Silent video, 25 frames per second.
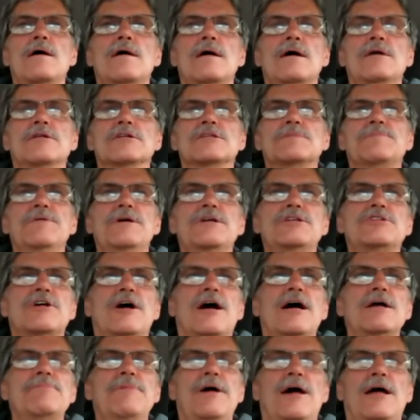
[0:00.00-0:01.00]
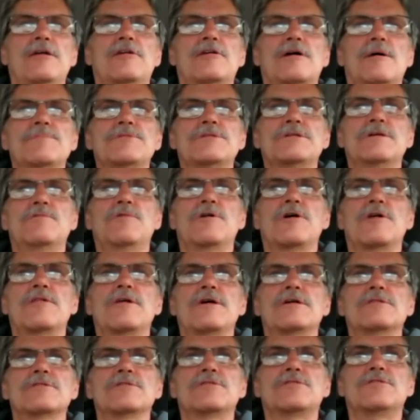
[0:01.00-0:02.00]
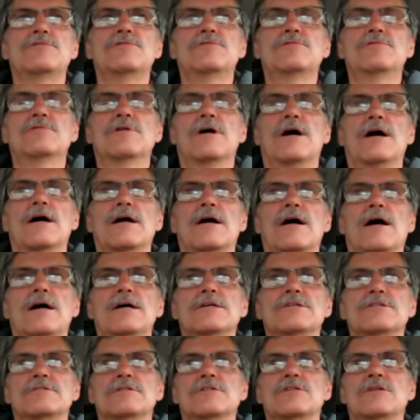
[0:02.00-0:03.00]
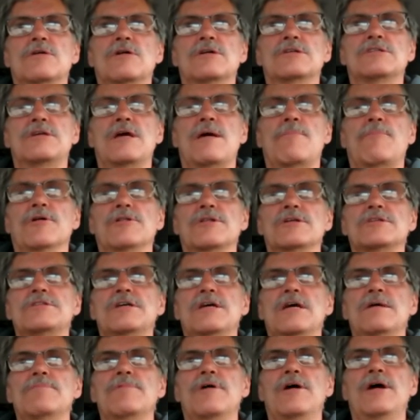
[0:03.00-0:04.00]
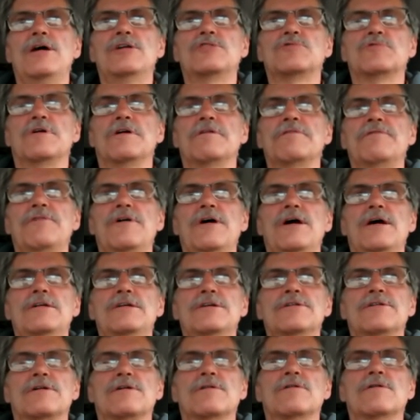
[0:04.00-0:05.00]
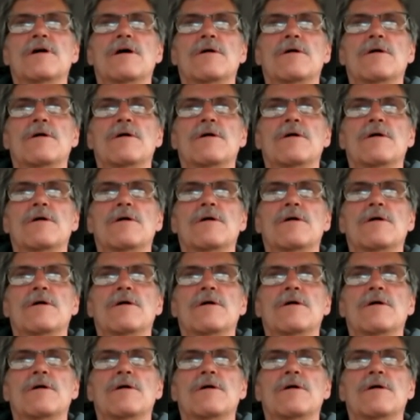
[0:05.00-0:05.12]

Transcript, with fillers: And this big giant man comes in with another two uh, guys that are t- about the same age, well fed, you know,